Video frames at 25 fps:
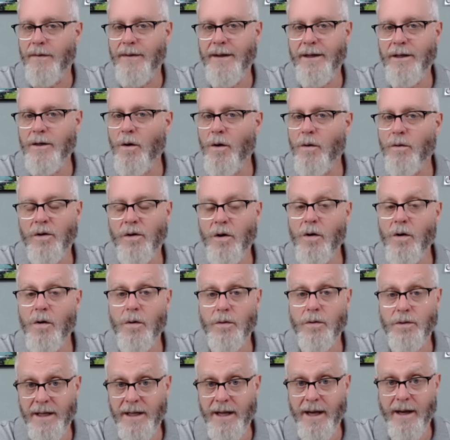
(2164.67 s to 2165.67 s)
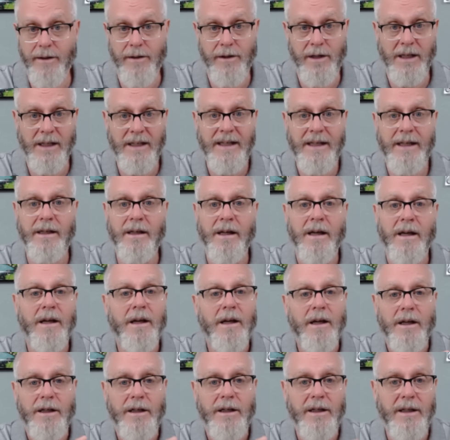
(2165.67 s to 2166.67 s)
They don't go together. You need
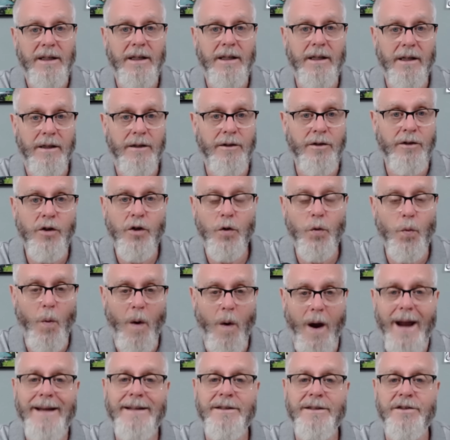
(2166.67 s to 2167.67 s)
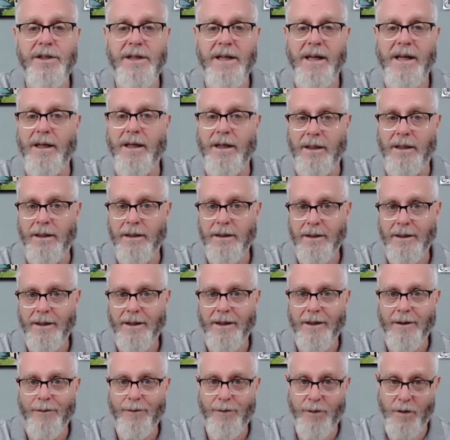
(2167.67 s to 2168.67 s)
a new wineskin
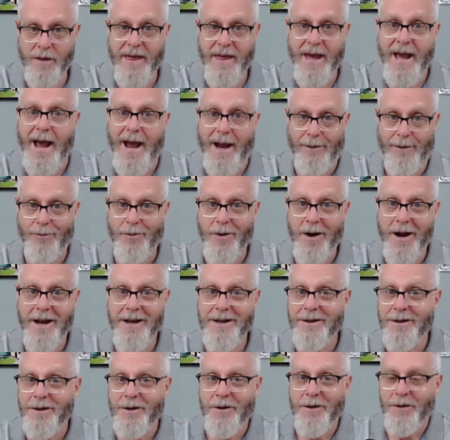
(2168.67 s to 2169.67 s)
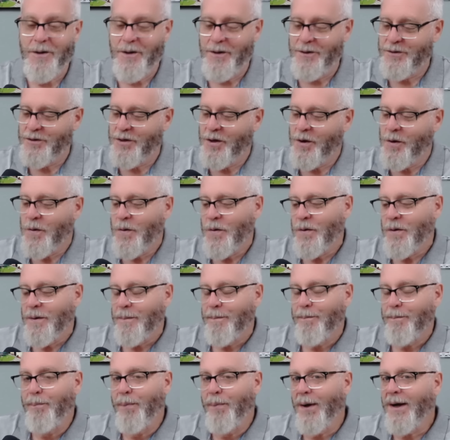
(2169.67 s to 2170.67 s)
for that, right? And so,
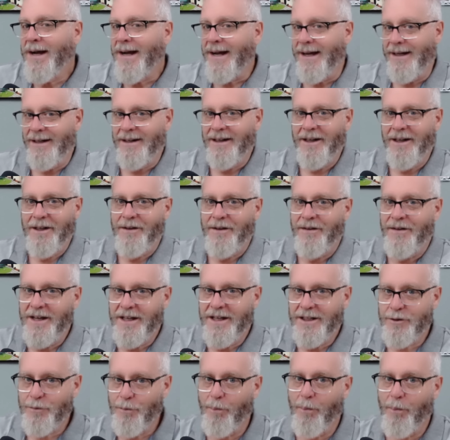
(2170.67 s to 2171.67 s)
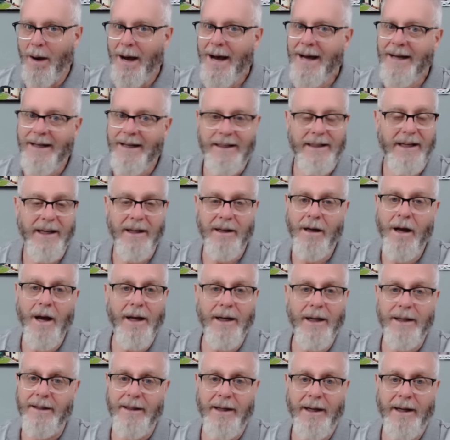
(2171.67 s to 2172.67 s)
but this body
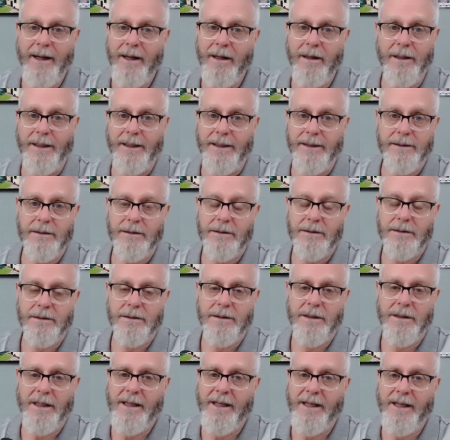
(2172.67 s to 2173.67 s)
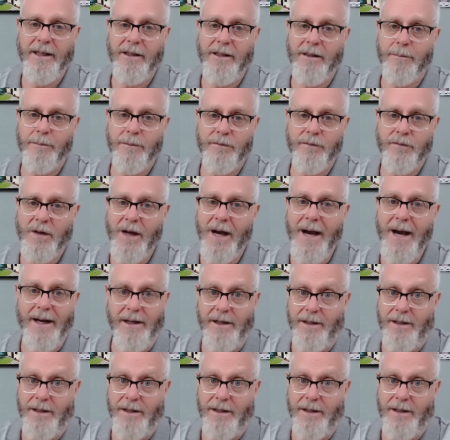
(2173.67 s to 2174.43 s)
cannot inherit the kingdom of God.